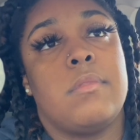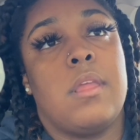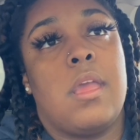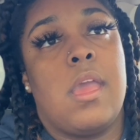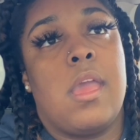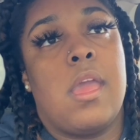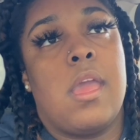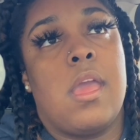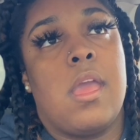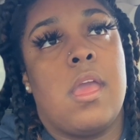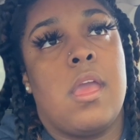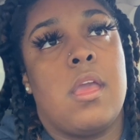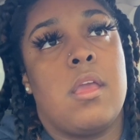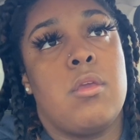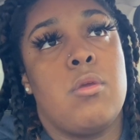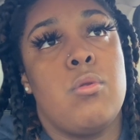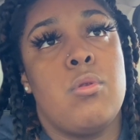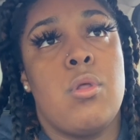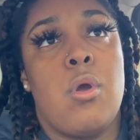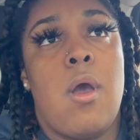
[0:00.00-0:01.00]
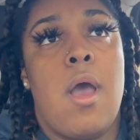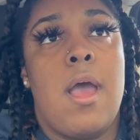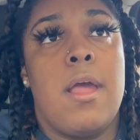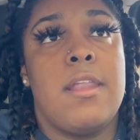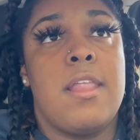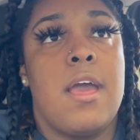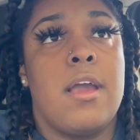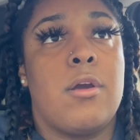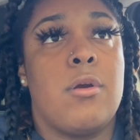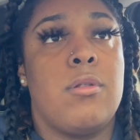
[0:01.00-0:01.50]
And, you know, I'm
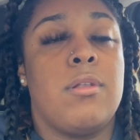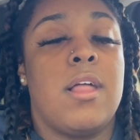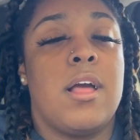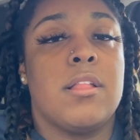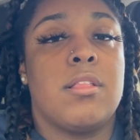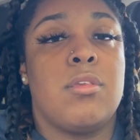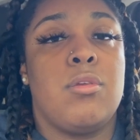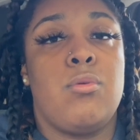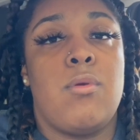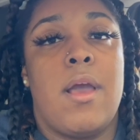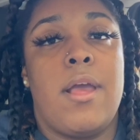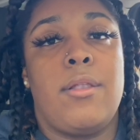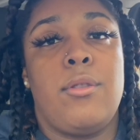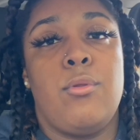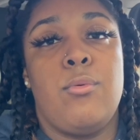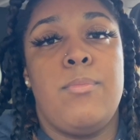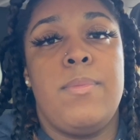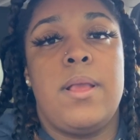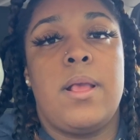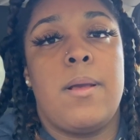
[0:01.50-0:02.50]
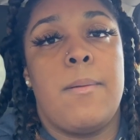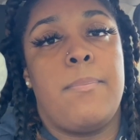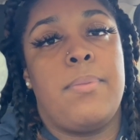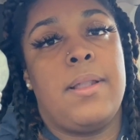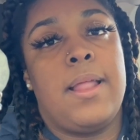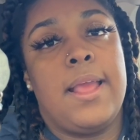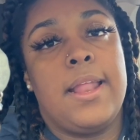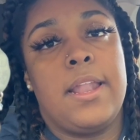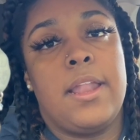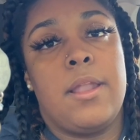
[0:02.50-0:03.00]
not gonna lie to you, I do be
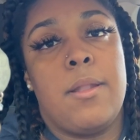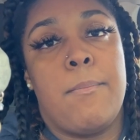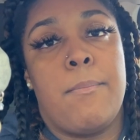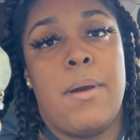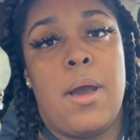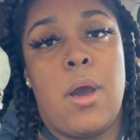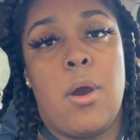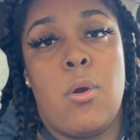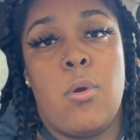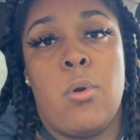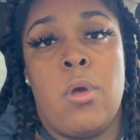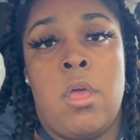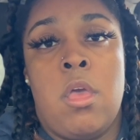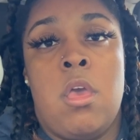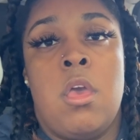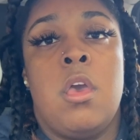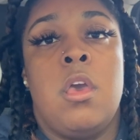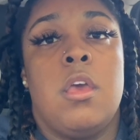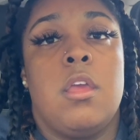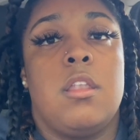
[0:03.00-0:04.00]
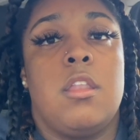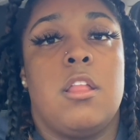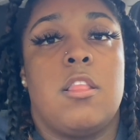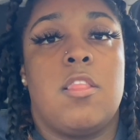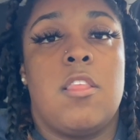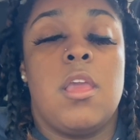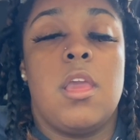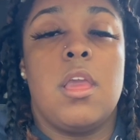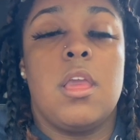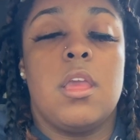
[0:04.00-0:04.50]
complaining about the
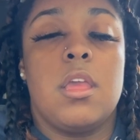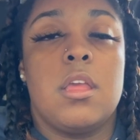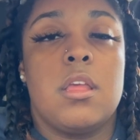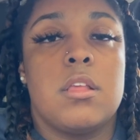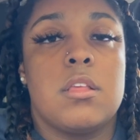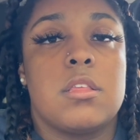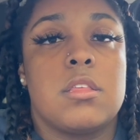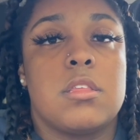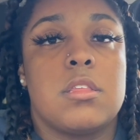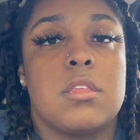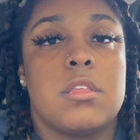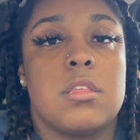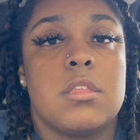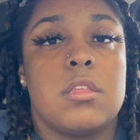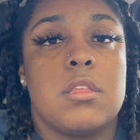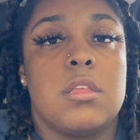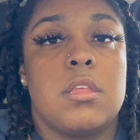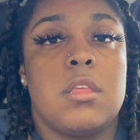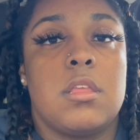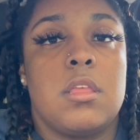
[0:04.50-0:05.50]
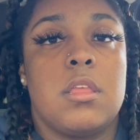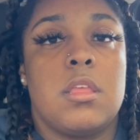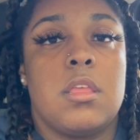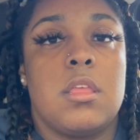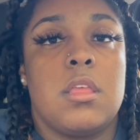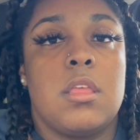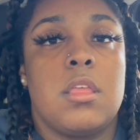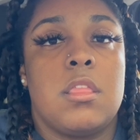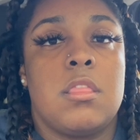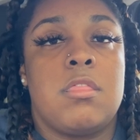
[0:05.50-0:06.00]
things
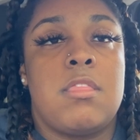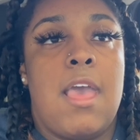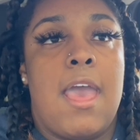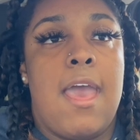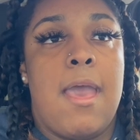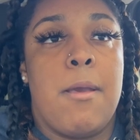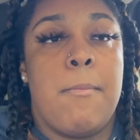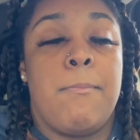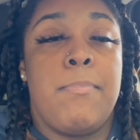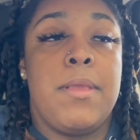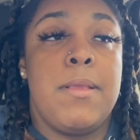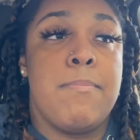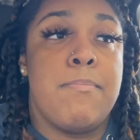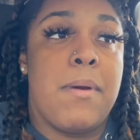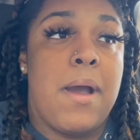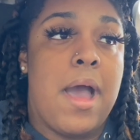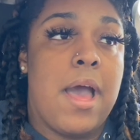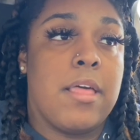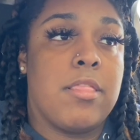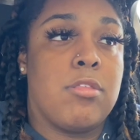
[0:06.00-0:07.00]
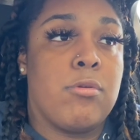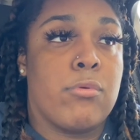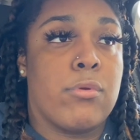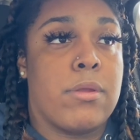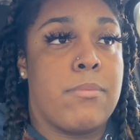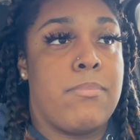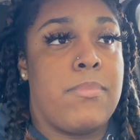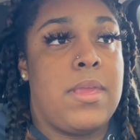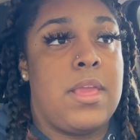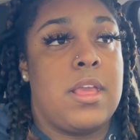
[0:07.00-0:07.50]
that be
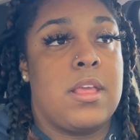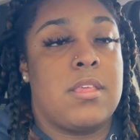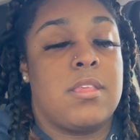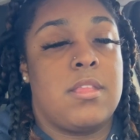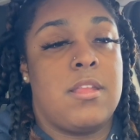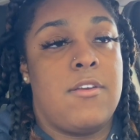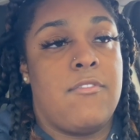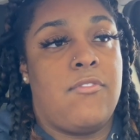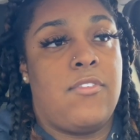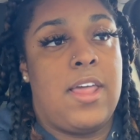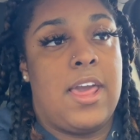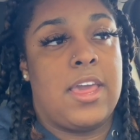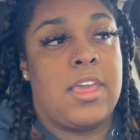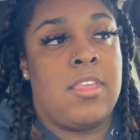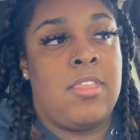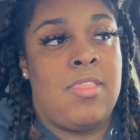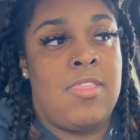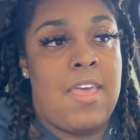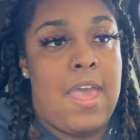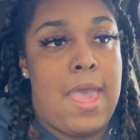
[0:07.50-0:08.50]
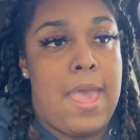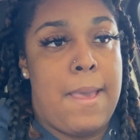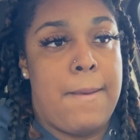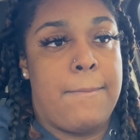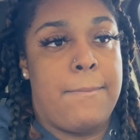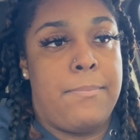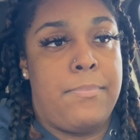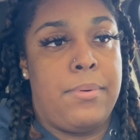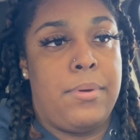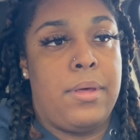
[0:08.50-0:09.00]
bothering me and stuff like that.
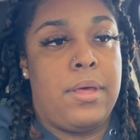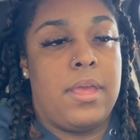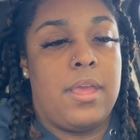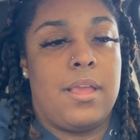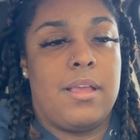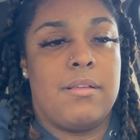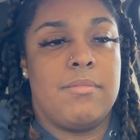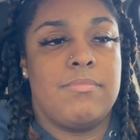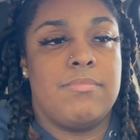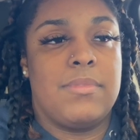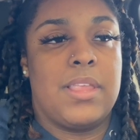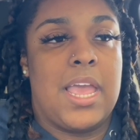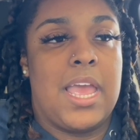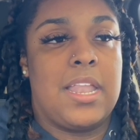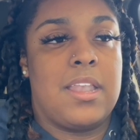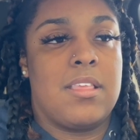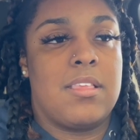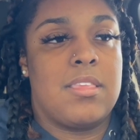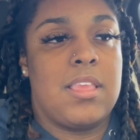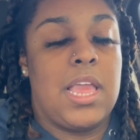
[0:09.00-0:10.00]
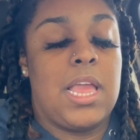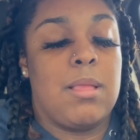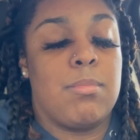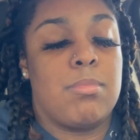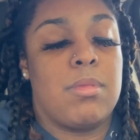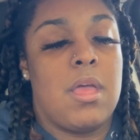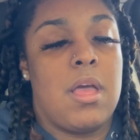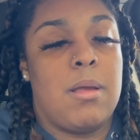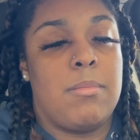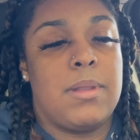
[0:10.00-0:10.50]
But at the same
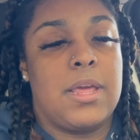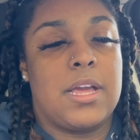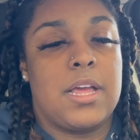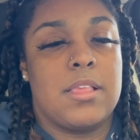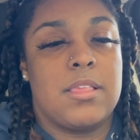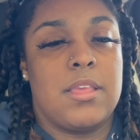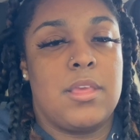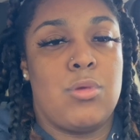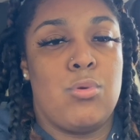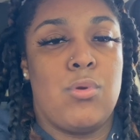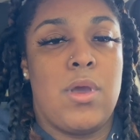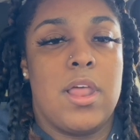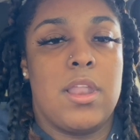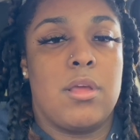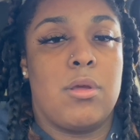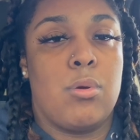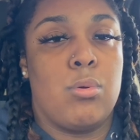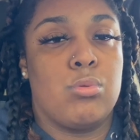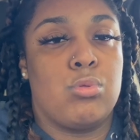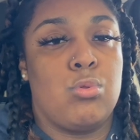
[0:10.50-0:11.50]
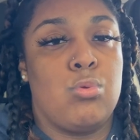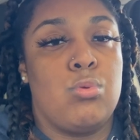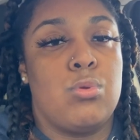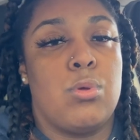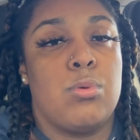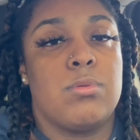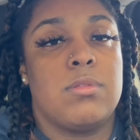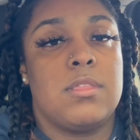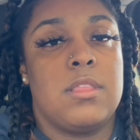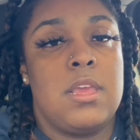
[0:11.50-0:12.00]
time, like I said, you gotta go through
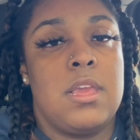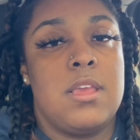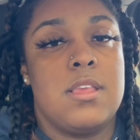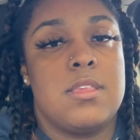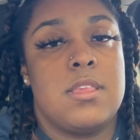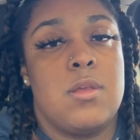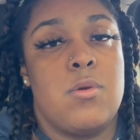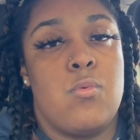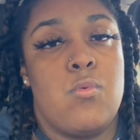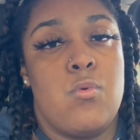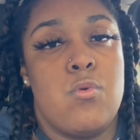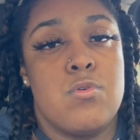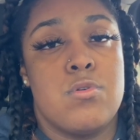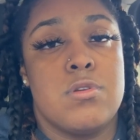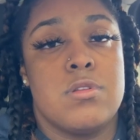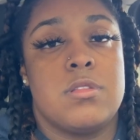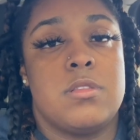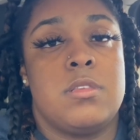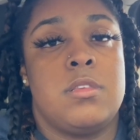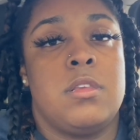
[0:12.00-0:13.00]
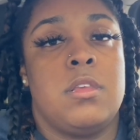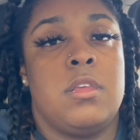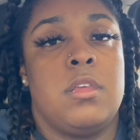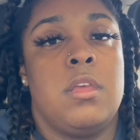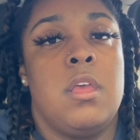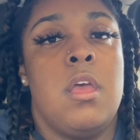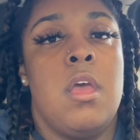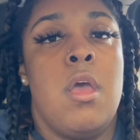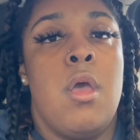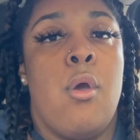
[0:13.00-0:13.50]
those things in order to
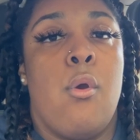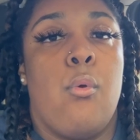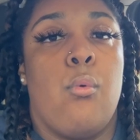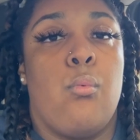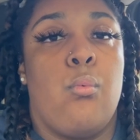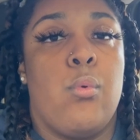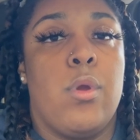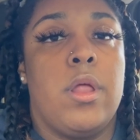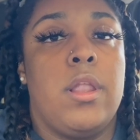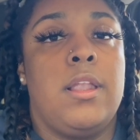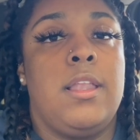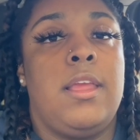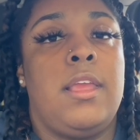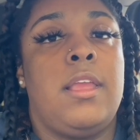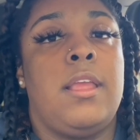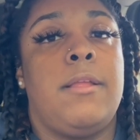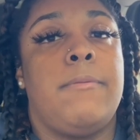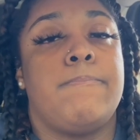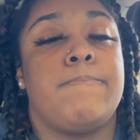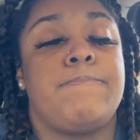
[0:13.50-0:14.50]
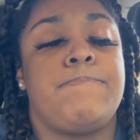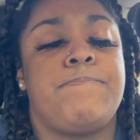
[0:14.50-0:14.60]
really